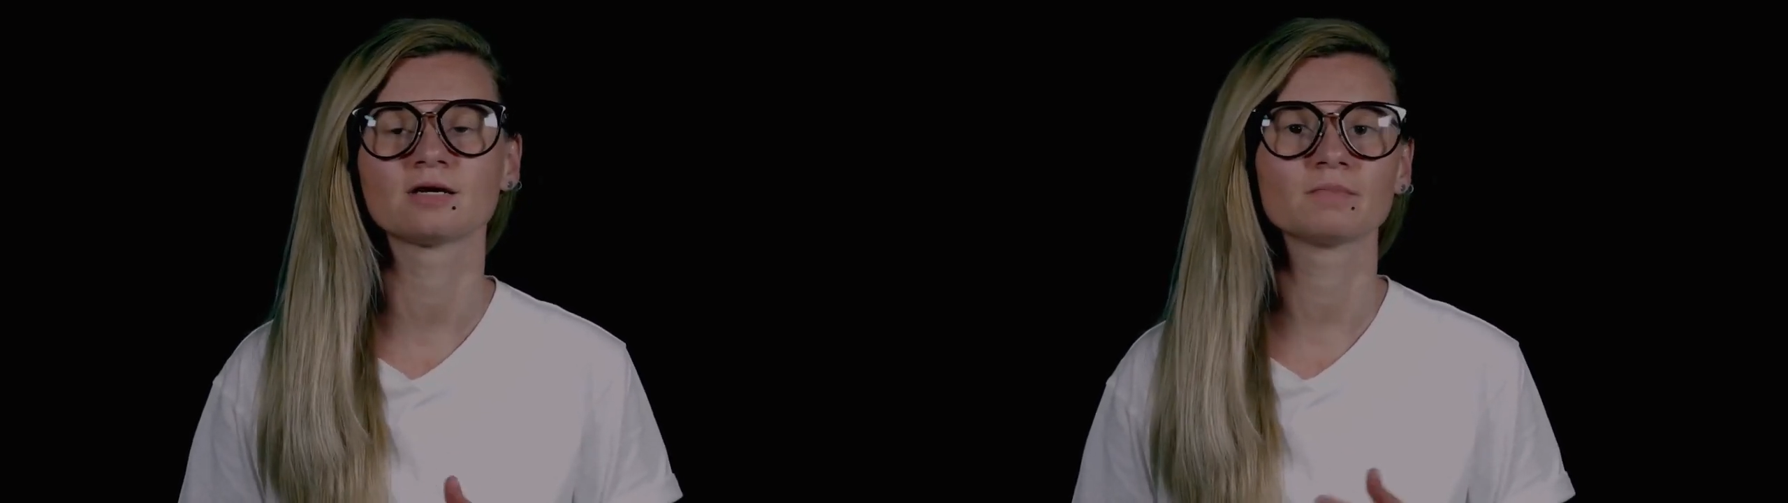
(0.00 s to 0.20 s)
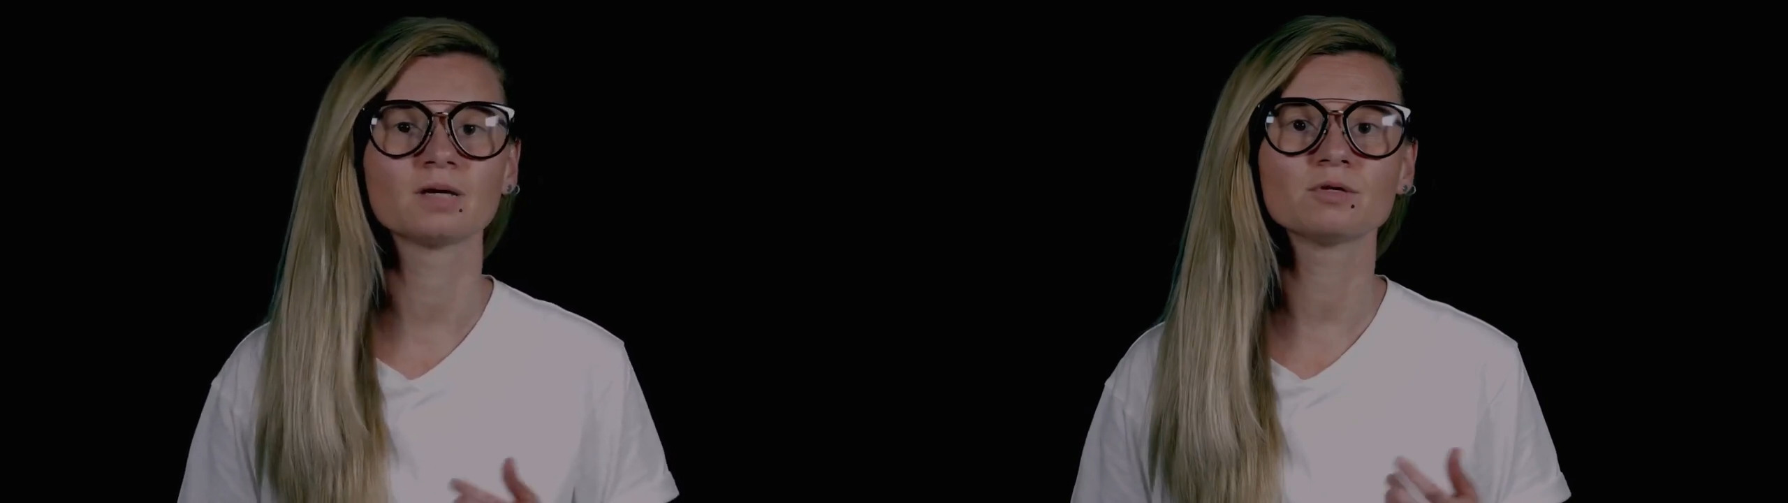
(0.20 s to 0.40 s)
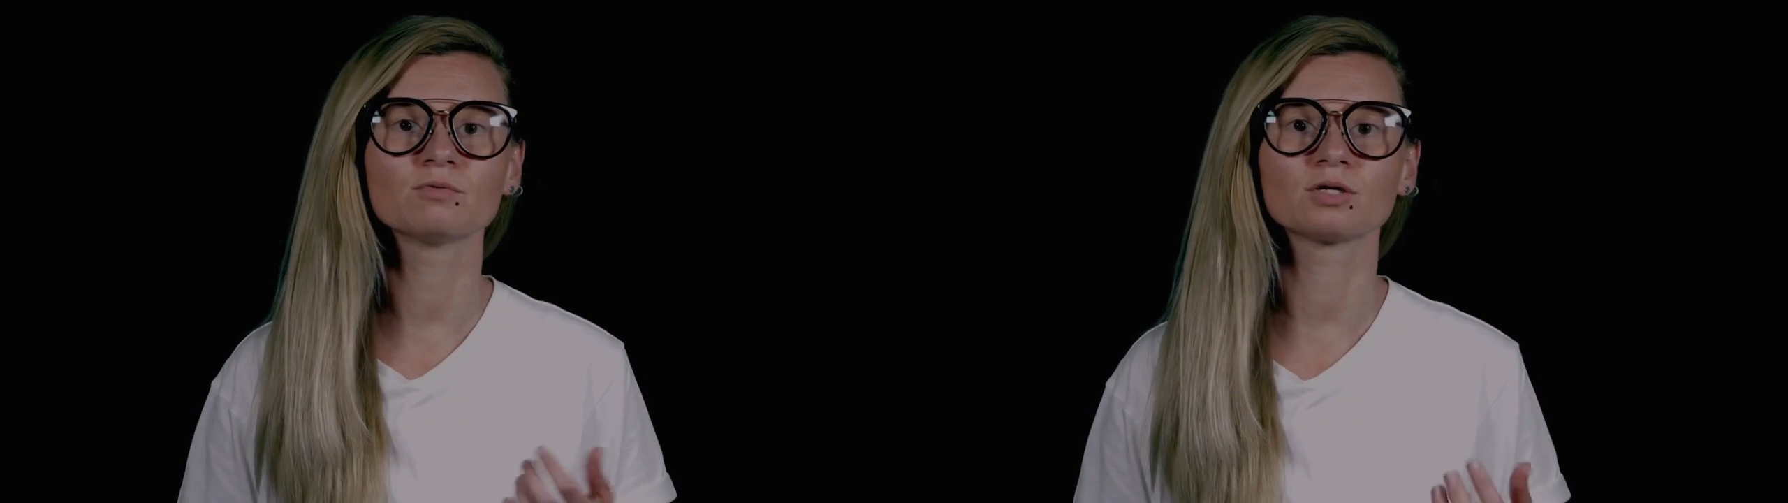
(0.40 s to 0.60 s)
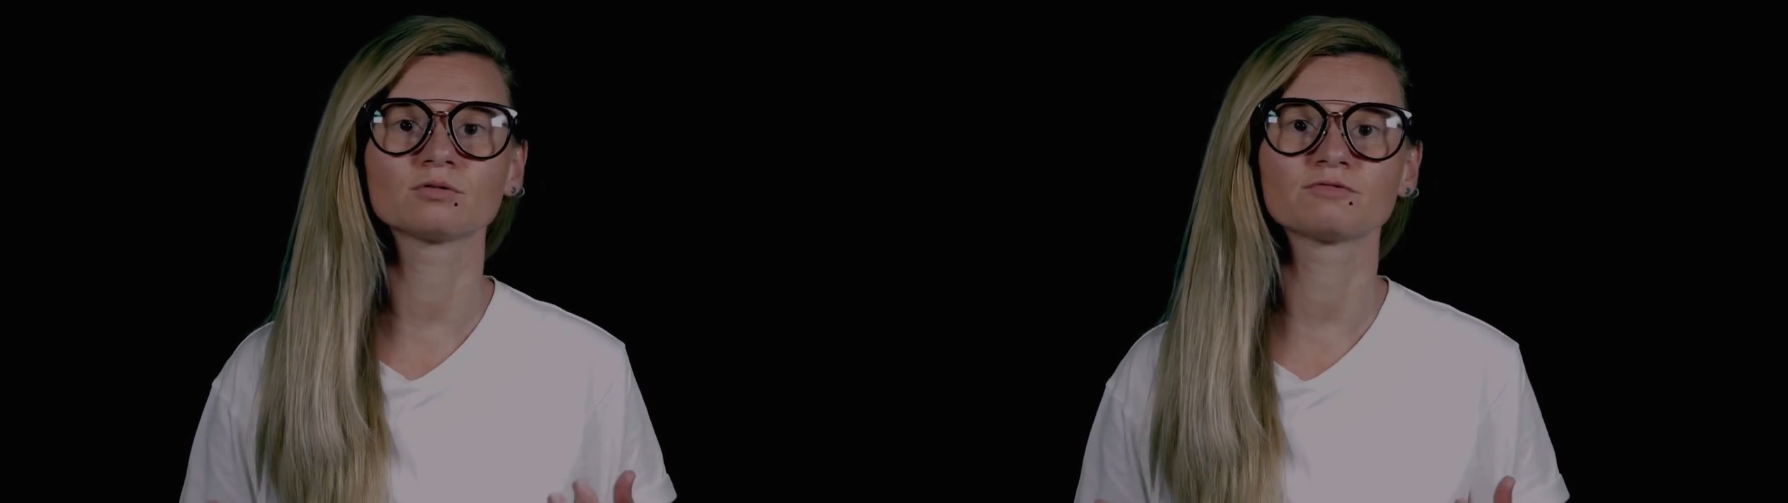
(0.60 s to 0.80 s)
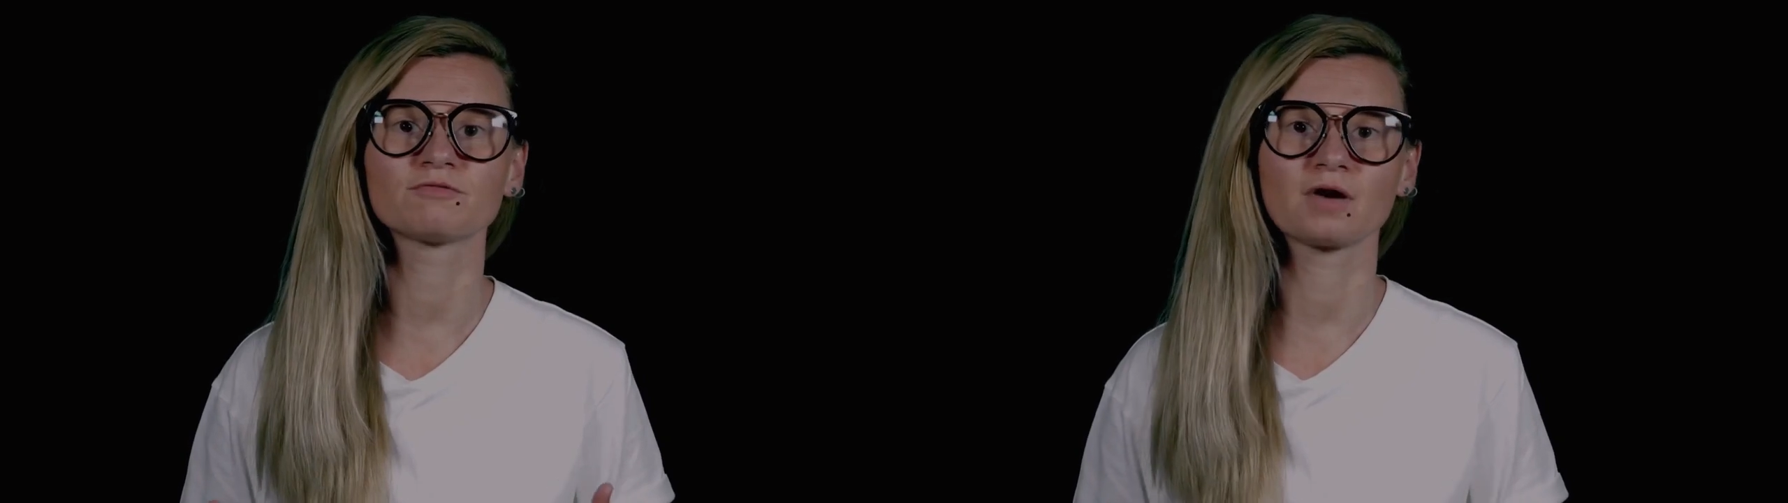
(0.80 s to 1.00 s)
Maybe we
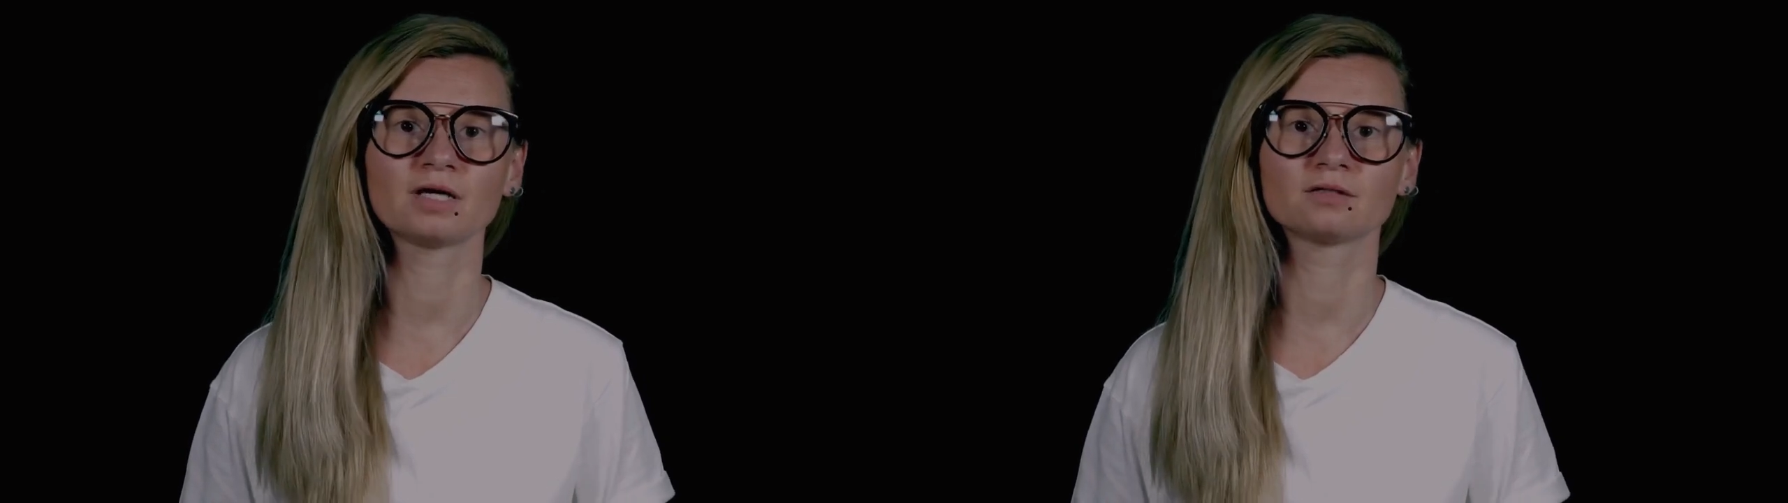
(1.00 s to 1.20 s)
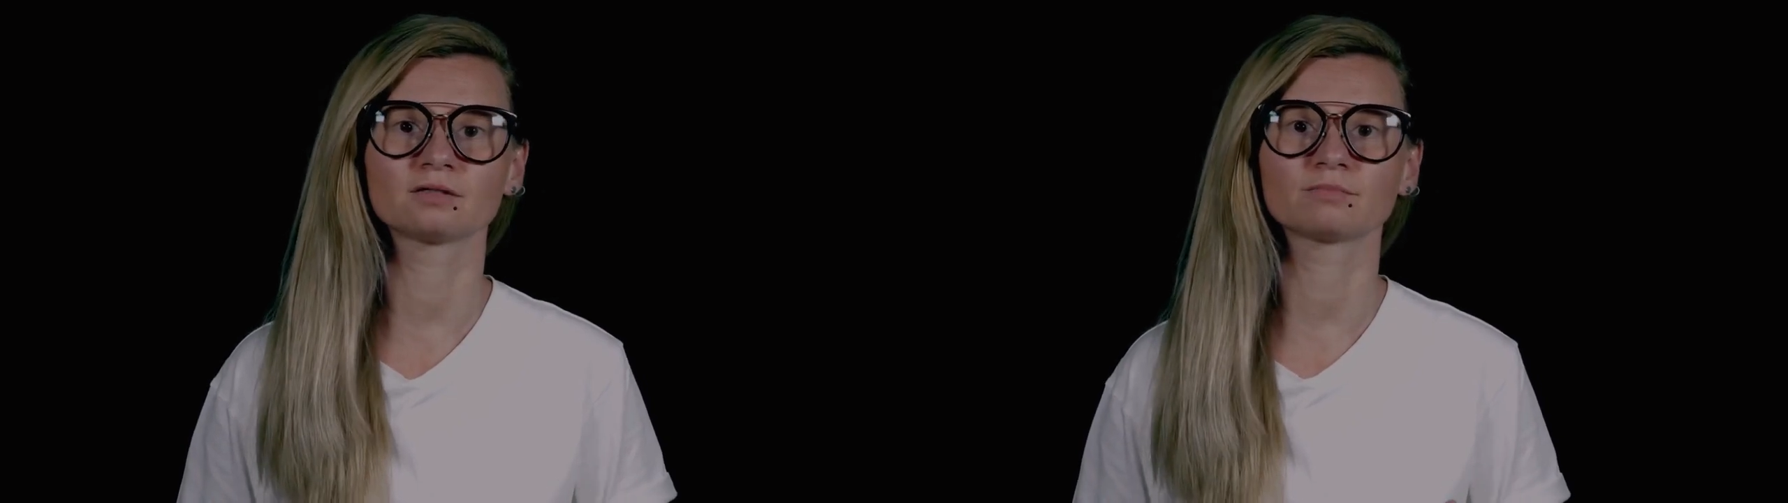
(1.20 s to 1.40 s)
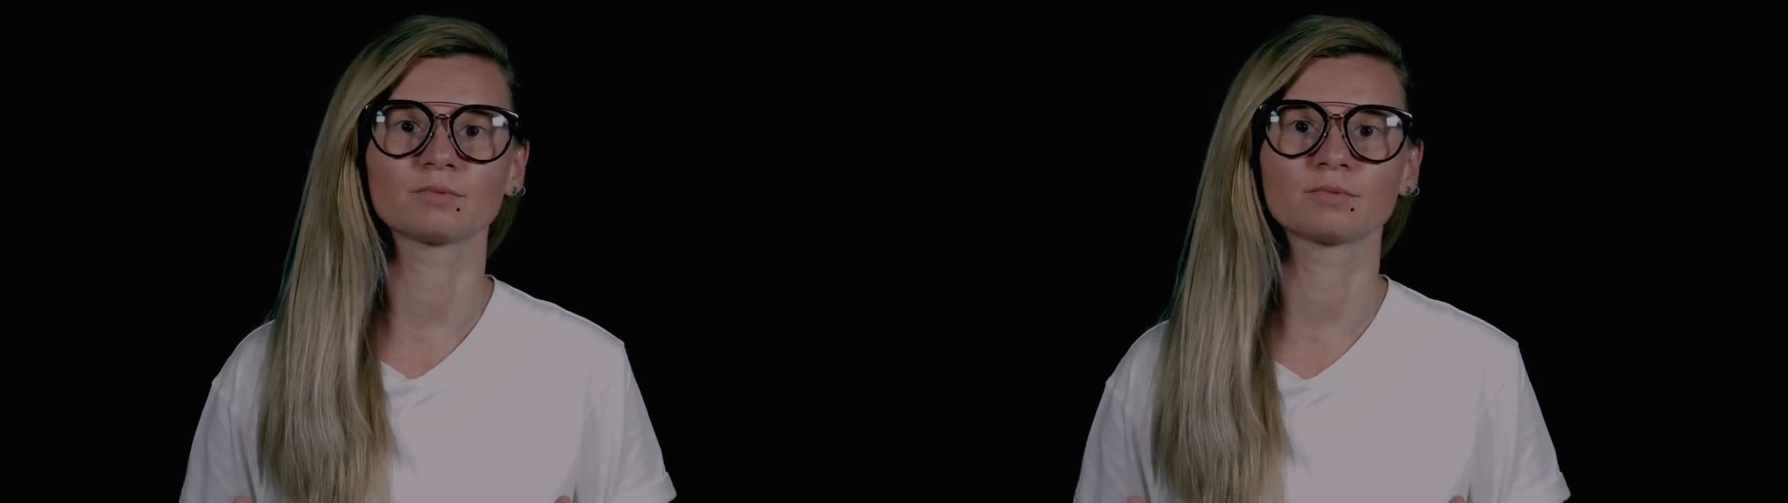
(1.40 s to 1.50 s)
could find a,